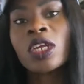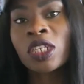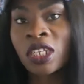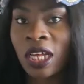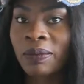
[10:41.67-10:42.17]

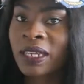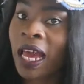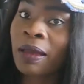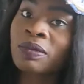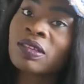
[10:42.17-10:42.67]

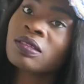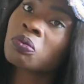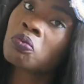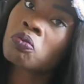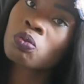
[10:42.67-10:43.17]
sometimes
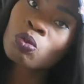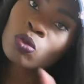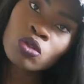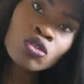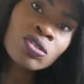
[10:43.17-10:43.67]

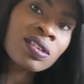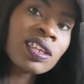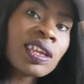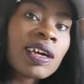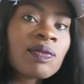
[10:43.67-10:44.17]
2
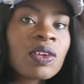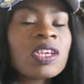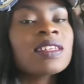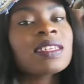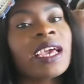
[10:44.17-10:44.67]
sit down
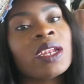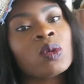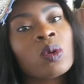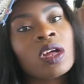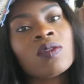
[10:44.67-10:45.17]
videos
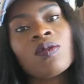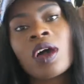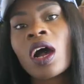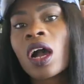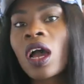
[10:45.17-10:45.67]
and 1
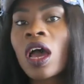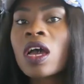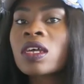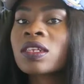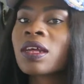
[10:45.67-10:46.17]
vlog,
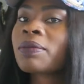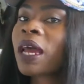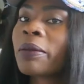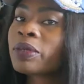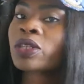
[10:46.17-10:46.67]

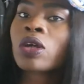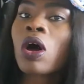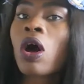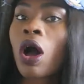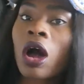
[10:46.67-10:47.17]
sometimes
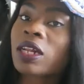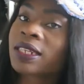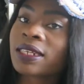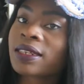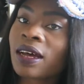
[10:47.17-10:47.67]
all
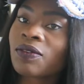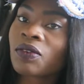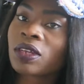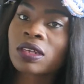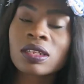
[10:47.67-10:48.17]
sit down
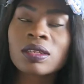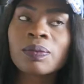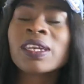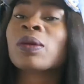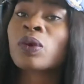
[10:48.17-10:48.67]
videos,
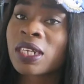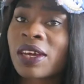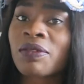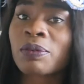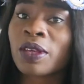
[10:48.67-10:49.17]
but it will
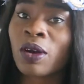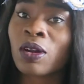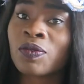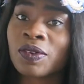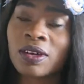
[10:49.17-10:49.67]
never be
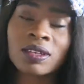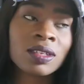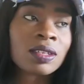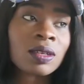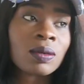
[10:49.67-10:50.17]
all
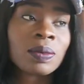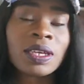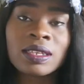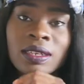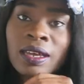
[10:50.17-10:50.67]
vlogs, so
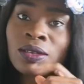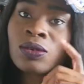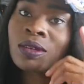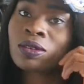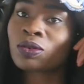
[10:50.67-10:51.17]
because I
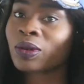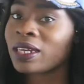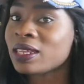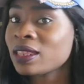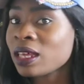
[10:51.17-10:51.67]
do not do
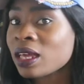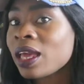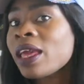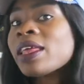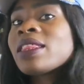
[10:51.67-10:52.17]
anything
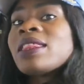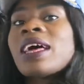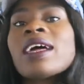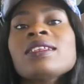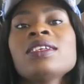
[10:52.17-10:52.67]

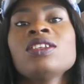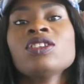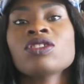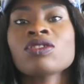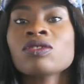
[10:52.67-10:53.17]
that
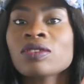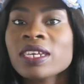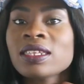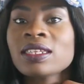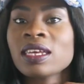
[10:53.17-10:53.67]

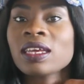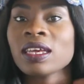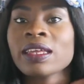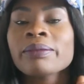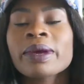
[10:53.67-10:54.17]

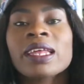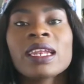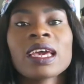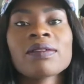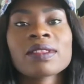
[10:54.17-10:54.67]
interesting in my
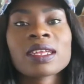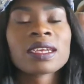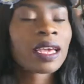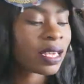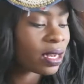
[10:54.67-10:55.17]
life
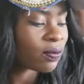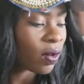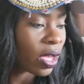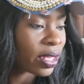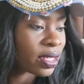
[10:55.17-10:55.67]
that I can
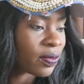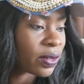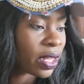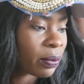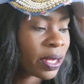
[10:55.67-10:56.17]
vlog it
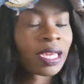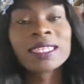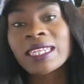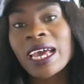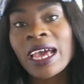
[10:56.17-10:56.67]
every day, because